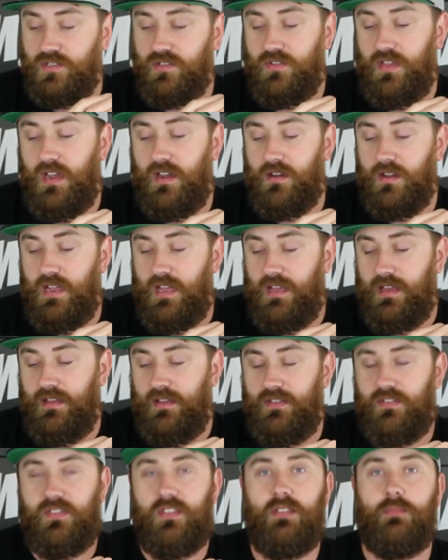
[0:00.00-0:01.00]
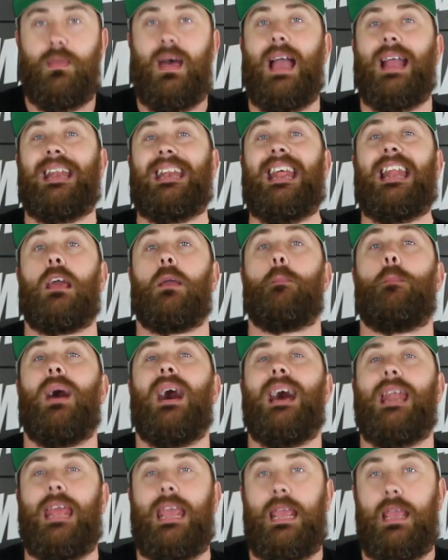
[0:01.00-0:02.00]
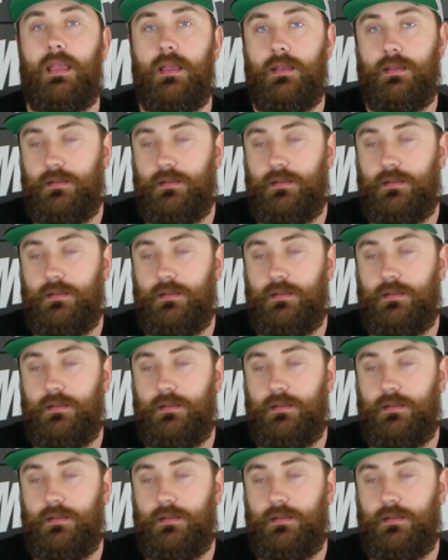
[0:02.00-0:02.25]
So there is magnetic putty.